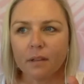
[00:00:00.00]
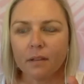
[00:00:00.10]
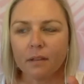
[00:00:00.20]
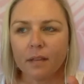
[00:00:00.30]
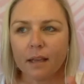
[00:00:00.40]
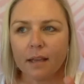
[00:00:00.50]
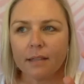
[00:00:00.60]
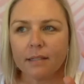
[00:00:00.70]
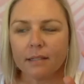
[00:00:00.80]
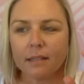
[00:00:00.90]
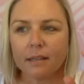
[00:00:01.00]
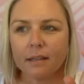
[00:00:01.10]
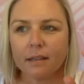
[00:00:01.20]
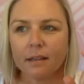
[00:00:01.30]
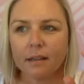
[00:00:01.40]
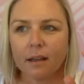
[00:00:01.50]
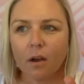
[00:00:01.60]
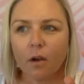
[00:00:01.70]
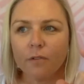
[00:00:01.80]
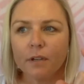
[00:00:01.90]
there's
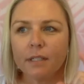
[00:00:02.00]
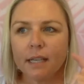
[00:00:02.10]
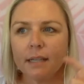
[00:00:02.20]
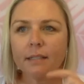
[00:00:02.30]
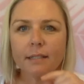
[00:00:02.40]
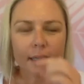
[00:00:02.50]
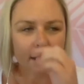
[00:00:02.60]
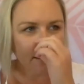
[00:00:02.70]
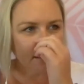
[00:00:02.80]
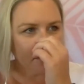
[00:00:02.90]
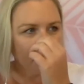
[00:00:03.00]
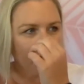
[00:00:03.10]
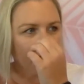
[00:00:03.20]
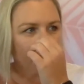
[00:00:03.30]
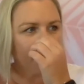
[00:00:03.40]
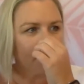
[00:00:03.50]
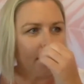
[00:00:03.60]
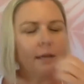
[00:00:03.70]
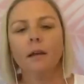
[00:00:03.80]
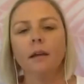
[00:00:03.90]
often a tendency that, it'll be
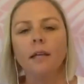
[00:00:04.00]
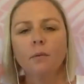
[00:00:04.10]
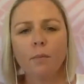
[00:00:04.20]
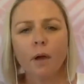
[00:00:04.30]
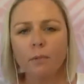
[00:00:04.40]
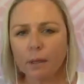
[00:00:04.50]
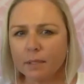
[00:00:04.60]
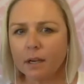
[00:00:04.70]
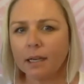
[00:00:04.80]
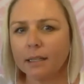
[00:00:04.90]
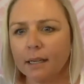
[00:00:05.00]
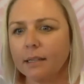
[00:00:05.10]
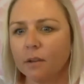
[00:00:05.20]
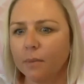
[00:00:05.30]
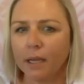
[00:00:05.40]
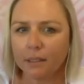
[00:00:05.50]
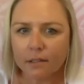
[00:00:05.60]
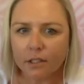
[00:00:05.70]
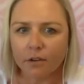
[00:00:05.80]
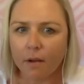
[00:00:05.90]
like, yeah, well, my website links on my
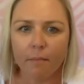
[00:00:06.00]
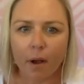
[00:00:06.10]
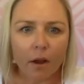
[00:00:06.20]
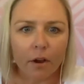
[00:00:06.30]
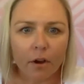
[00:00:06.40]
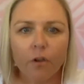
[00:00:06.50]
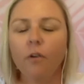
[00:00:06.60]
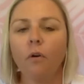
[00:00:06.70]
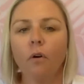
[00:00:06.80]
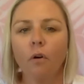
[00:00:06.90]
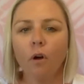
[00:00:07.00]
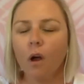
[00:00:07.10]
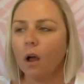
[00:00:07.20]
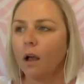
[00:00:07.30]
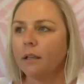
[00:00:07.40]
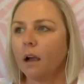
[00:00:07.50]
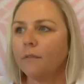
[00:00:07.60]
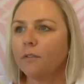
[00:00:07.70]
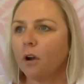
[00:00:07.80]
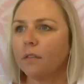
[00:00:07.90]
Instagram bio, or yeah,
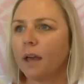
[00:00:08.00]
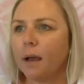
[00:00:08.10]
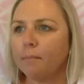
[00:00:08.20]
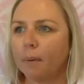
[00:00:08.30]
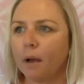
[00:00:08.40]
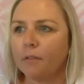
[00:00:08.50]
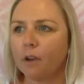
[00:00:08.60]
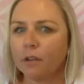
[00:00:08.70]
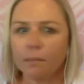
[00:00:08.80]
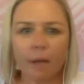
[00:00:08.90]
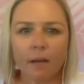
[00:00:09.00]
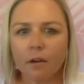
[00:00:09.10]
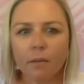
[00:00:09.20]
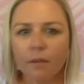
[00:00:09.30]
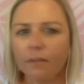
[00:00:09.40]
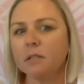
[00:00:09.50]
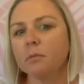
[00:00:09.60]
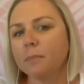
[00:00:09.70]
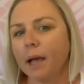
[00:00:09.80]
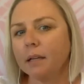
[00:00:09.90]
I've got the button on my
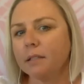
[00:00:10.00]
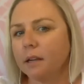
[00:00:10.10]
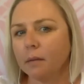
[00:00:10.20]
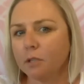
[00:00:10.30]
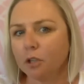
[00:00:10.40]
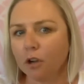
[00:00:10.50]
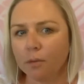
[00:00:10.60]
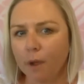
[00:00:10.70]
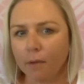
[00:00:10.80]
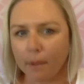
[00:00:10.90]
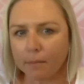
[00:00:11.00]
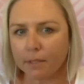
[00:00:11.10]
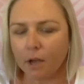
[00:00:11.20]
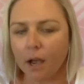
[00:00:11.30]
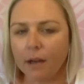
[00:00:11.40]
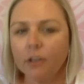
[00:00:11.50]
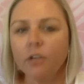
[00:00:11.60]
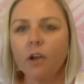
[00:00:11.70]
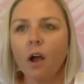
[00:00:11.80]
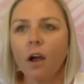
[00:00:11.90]
Facebook page set up to go to my website. And
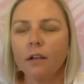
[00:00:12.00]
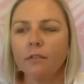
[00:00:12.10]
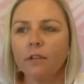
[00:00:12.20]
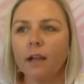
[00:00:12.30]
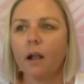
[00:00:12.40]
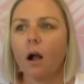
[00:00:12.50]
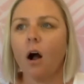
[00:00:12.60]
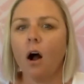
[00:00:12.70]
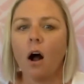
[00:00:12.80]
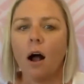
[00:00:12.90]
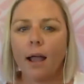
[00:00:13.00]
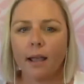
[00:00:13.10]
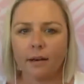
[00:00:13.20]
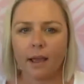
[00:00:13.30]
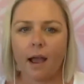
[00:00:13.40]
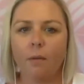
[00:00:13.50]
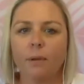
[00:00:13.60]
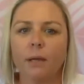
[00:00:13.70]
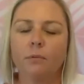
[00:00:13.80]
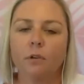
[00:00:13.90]
you kind of like hide how
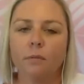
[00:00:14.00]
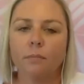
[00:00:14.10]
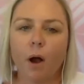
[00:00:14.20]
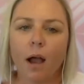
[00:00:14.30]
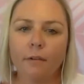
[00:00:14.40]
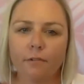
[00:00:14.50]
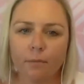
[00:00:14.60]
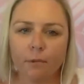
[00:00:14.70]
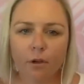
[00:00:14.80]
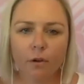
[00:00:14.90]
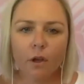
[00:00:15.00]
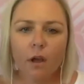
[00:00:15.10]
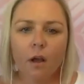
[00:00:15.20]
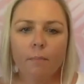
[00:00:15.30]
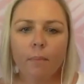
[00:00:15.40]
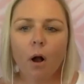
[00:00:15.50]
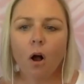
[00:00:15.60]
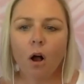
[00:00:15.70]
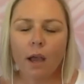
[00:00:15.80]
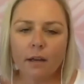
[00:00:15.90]
people can buy from you
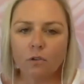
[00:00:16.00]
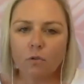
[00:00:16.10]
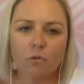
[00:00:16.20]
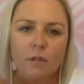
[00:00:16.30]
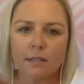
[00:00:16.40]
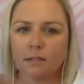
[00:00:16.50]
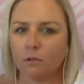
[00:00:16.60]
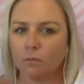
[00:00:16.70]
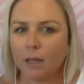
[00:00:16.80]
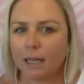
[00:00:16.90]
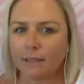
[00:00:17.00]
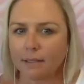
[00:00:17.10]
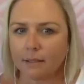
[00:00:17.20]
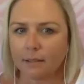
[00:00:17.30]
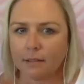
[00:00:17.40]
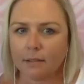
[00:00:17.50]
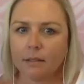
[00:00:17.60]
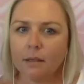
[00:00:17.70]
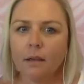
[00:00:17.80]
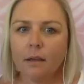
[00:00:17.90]
behind all these little places.
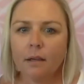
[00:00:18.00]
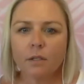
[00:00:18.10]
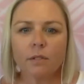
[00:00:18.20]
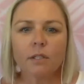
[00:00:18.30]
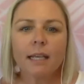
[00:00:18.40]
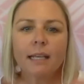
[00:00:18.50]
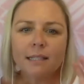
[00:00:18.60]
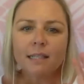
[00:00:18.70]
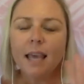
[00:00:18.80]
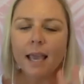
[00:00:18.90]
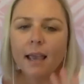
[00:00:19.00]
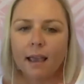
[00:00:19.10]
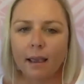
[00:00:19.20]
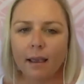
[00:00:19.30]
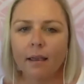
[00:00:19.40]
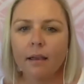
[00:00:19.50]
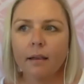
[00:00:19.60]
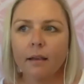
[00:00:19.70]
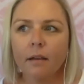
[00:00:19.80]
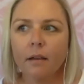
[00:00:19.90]
So it's like it's there,
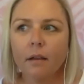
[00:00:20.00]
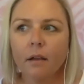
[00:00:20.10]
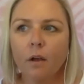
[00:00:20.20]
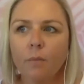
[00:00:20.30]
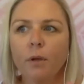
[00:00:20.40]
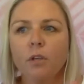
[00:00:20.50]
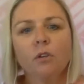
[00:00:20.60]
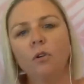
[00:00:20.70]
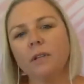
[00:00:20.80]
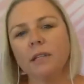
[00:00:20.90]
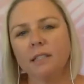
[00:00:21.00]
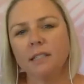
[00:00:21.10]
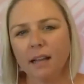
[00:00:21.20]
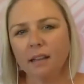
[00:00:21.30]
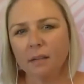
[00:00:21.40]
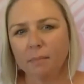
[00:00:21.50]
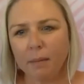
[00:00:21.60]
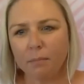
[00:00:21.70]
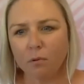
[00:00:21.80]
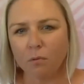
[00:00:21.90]
but you're not really telling
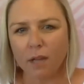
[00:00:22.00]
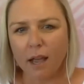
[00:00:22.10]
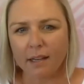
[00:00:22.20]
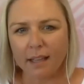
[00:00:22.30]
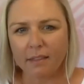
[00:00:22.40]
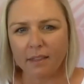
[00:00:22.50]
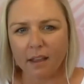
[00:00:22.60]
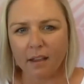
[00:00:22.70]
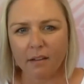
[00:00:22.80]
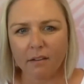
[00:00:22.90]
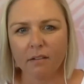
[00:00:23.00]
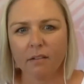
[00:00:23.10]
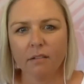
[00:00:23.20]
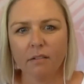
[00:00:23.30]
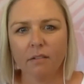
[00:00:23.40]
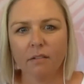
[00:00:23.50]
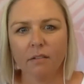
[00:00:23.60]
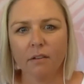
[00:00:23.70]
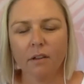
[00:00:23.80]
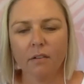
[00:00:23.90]
people how to get there,
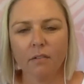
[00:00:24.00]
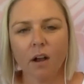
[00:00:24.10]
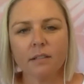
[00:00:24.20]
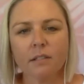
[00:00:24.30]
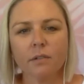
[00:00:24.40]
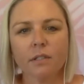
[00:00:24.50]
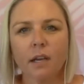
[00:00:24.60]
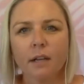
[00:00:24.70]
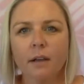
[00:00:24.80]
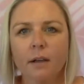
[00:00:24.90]
right? So it's like,